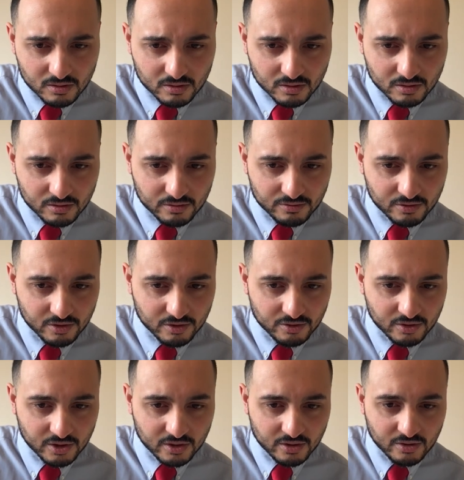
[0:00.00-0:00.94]
I
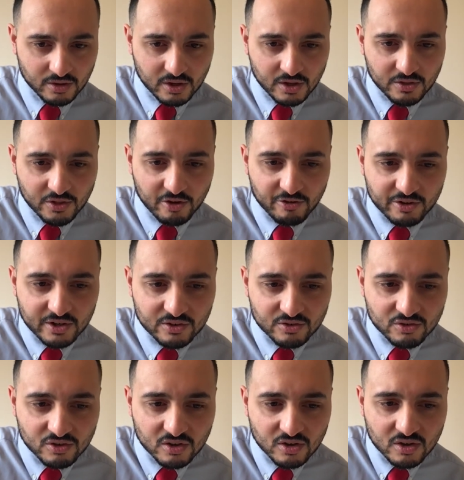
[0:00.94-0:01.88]
find that there it
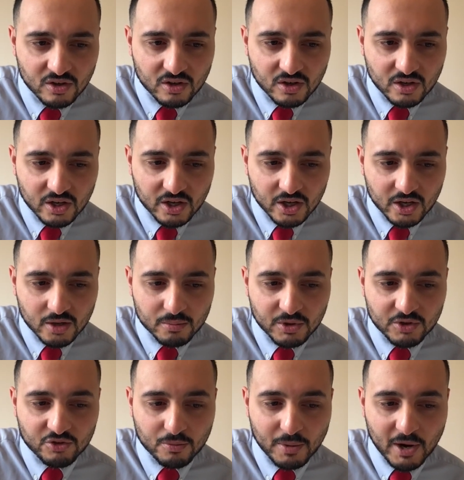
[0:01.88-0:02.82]
is. Um,
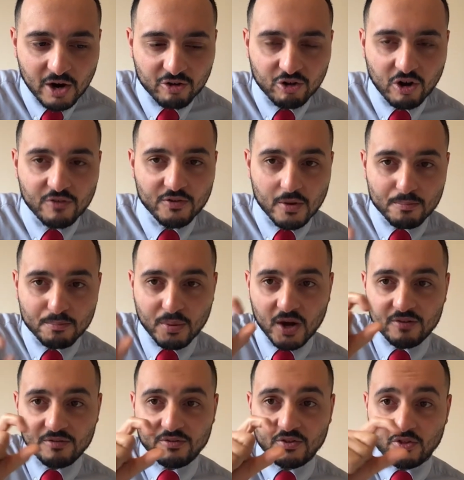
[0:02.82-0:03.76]
it's the paragraph
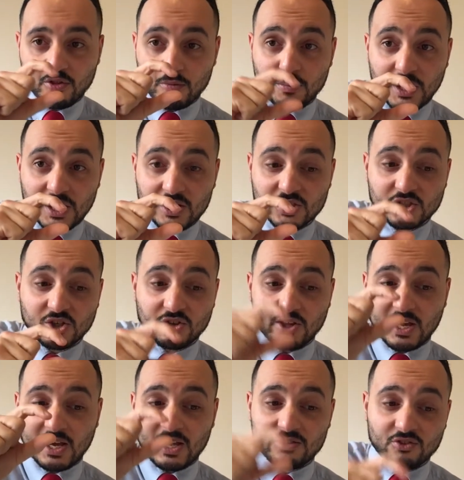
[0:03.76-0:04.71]
above the picture that
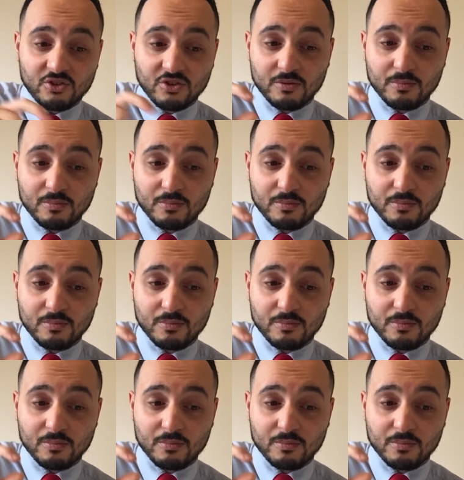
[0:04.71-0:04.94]
has the